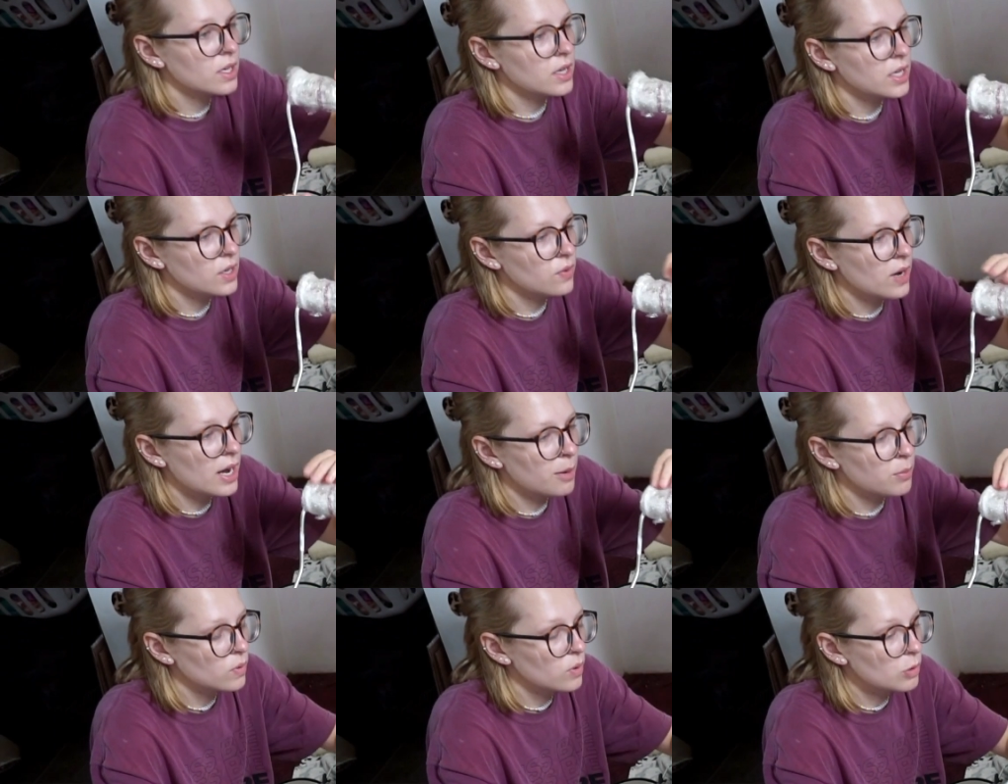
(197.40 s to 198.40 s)
cling
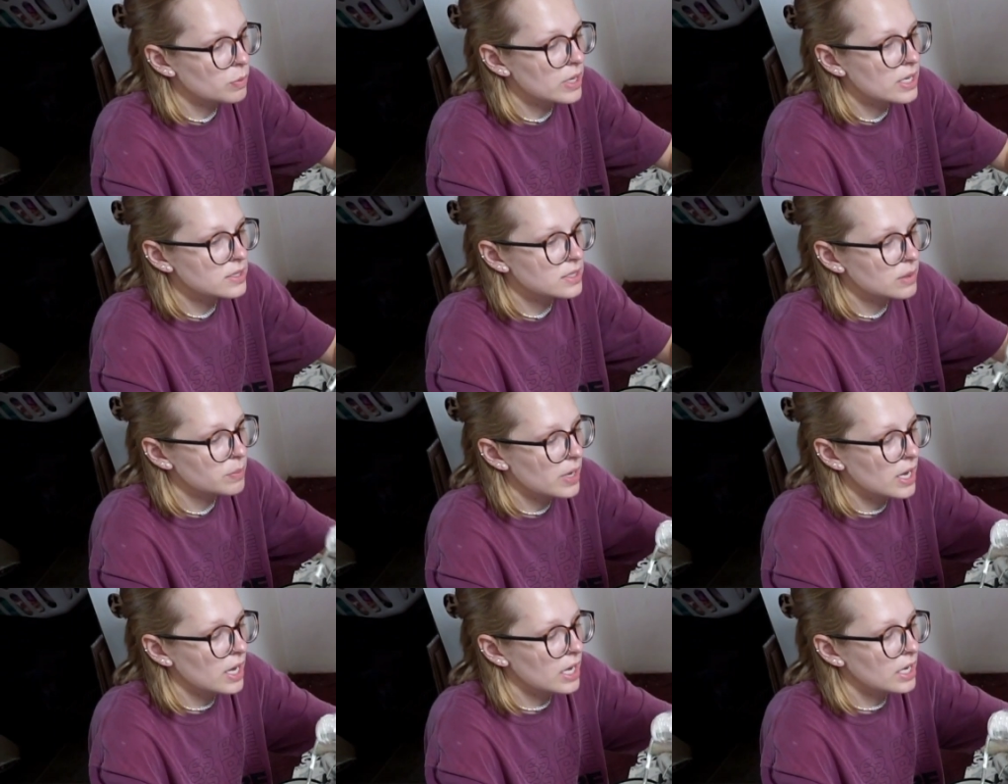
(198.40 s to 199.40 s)
wrap or a plastic
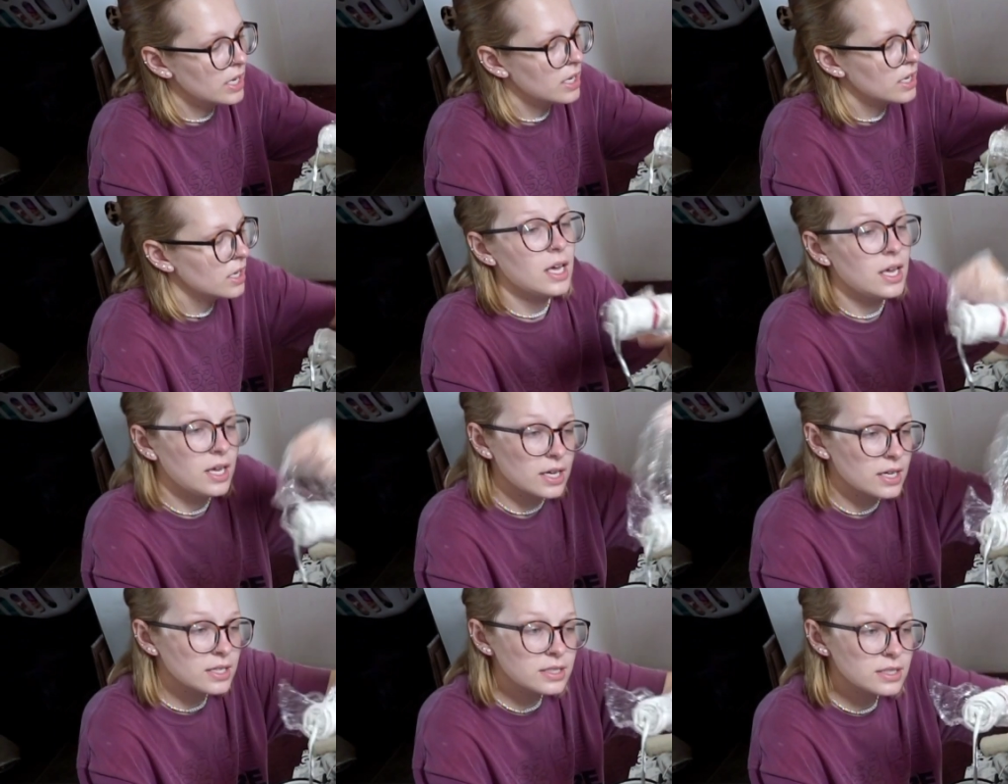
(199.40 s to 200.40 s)
bag,
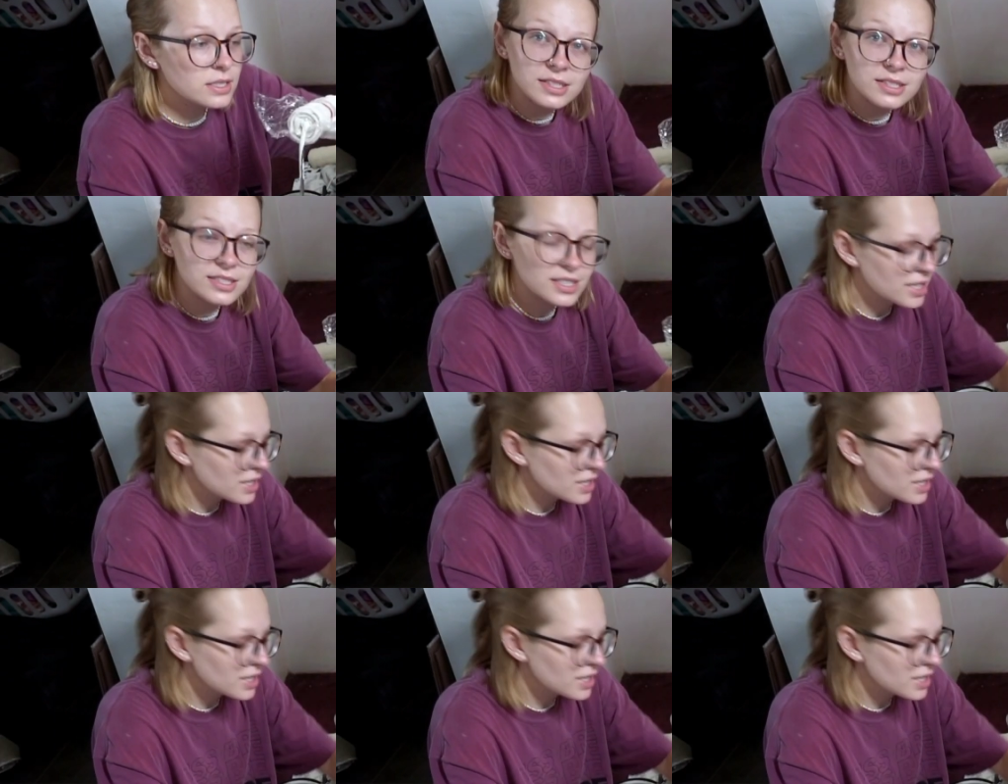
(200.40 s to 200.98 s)
and stick